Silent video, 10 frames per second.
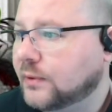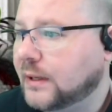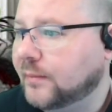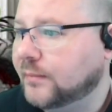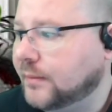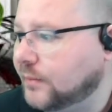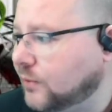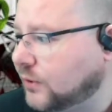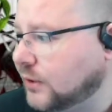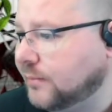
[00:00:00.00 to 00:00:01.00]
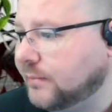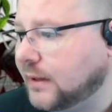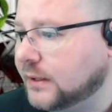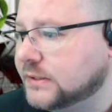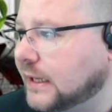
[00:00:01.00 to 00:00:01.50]
I'm I'm looking on
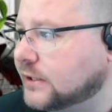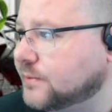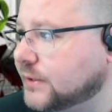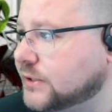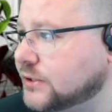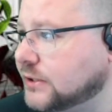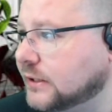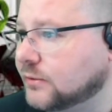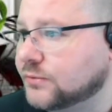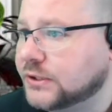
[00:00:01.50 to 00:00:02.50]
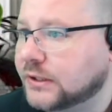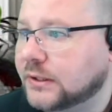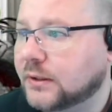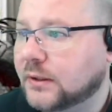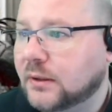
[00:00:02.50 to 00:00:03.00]
my text messages. I don't see
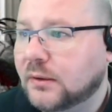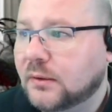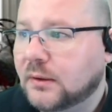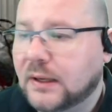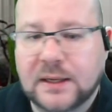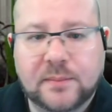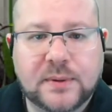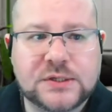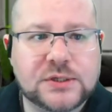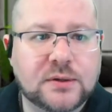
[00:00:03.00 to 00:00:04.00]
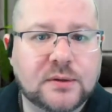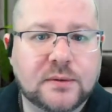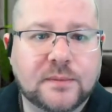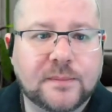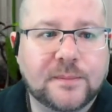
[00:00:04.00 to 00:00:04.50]
any picture.
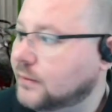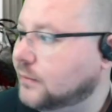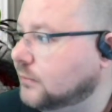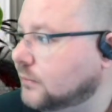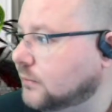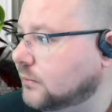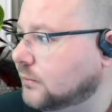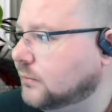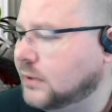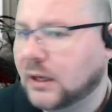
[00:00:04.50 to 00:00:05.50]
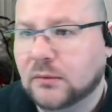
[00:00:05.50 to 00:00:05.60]
No.